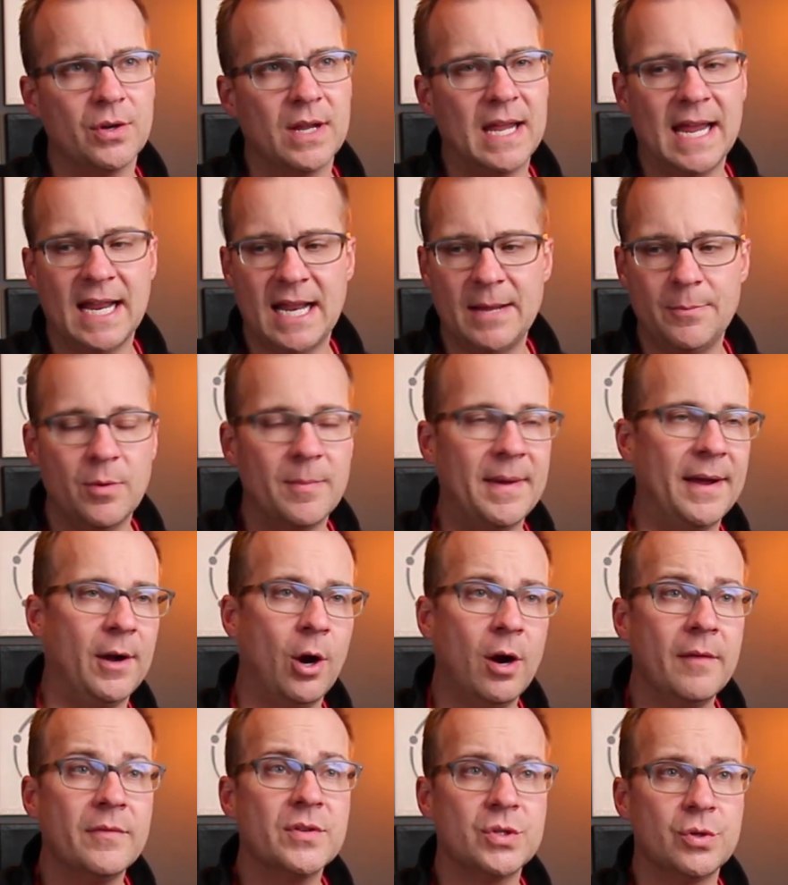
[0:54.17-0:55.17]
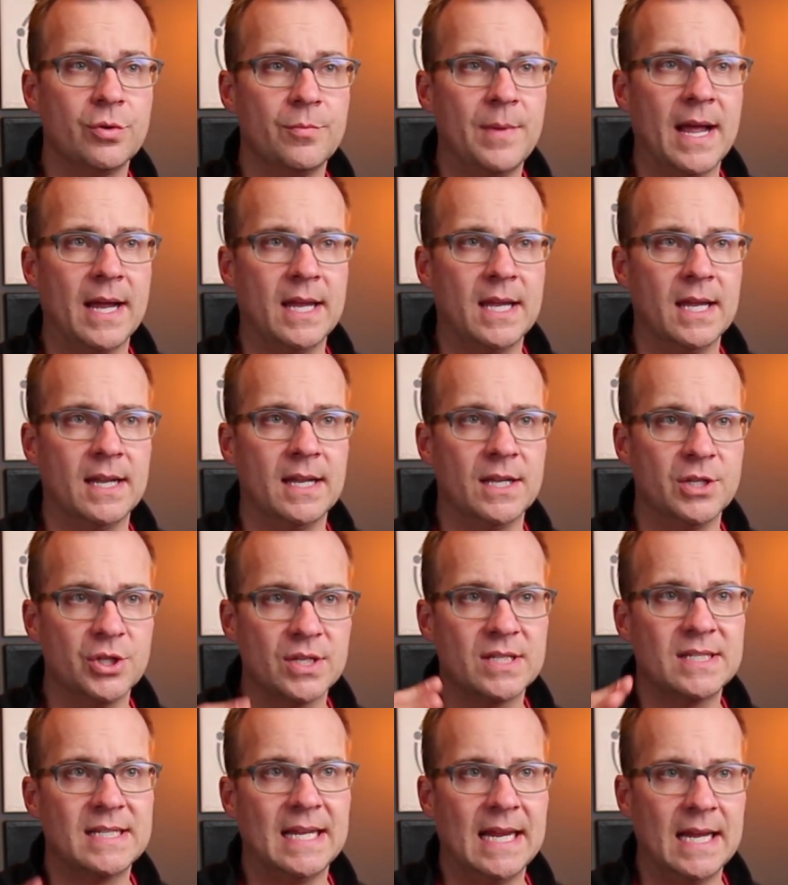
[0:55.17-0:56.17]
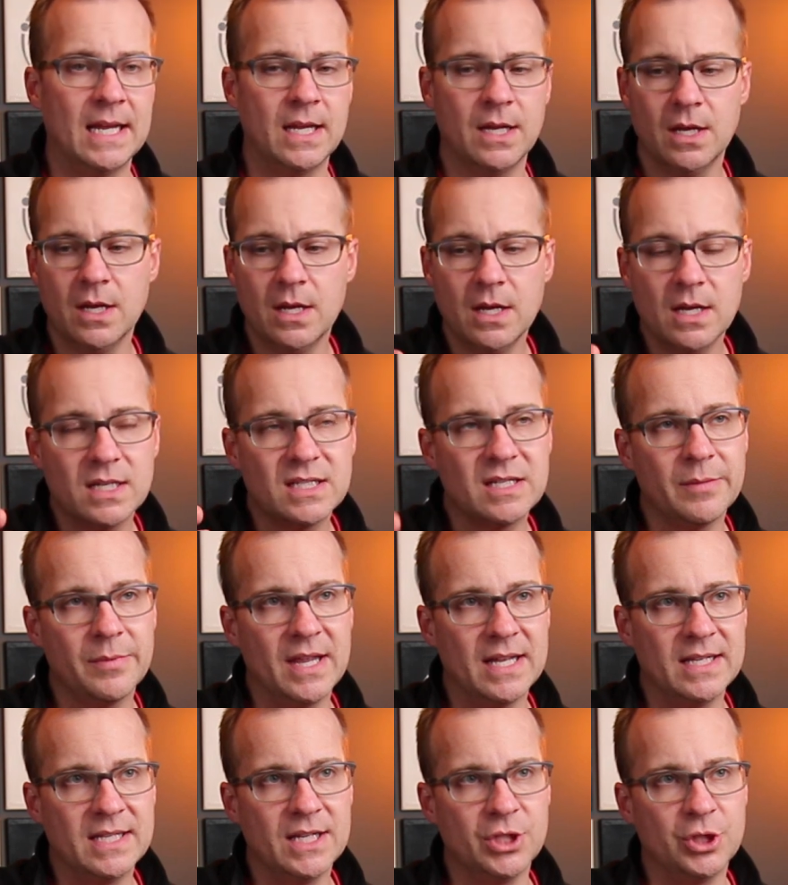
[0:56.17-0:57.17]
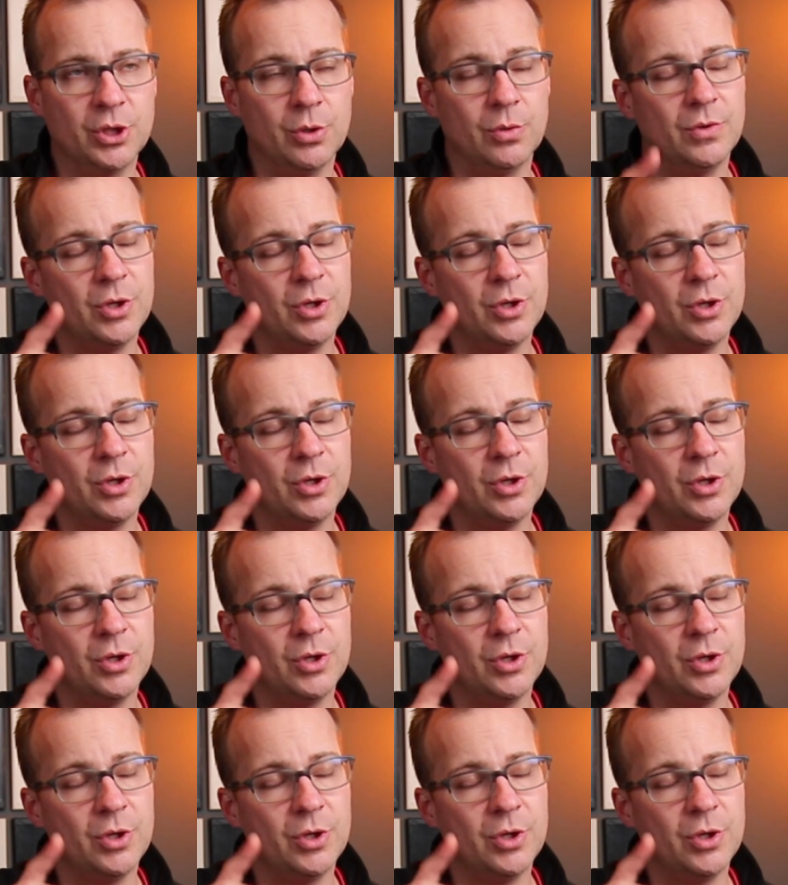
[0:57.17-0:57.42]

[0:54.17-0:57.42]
can I put my harvester back in and just take some of that tissue?